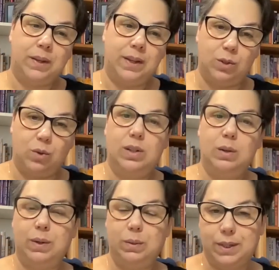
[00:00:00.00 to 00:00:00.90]
it's
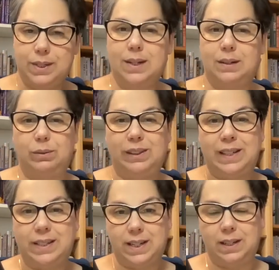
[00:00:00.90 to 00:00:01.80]
only when we start
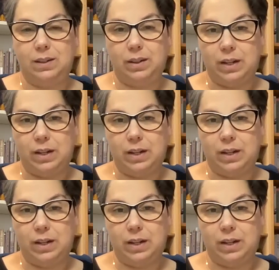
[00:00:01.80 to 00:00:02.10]
releasing